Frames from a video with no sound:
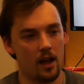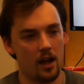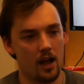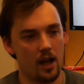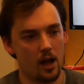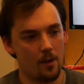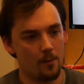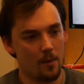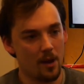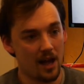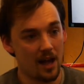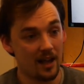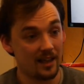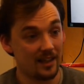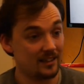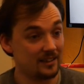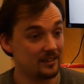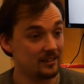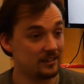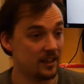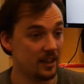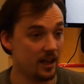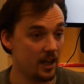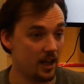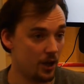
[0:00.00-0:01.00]
I
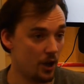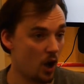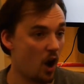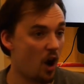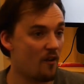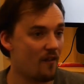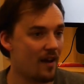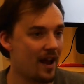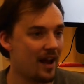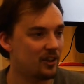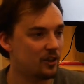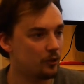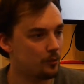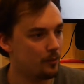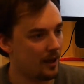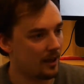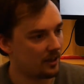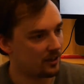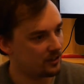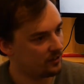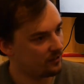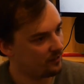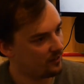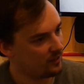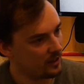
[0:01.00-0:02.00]
can turn off
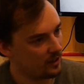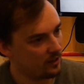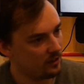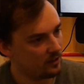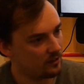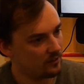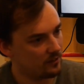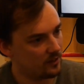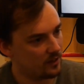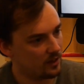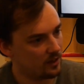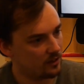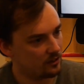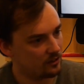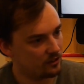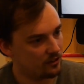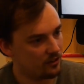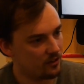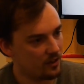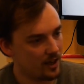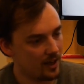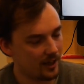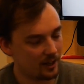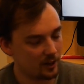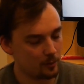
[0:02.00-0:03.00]
aspects of the universe
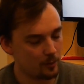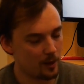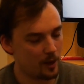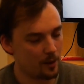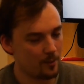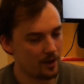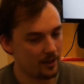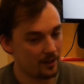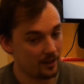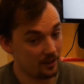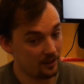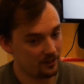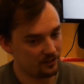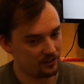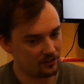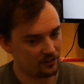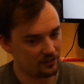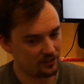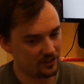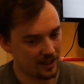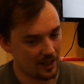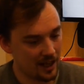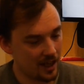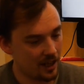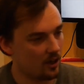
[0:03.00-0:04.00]
that
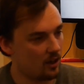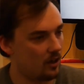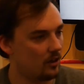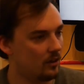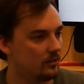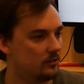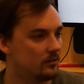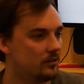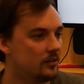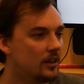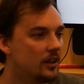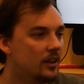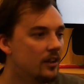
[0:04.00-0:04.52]
experimentalists cannot.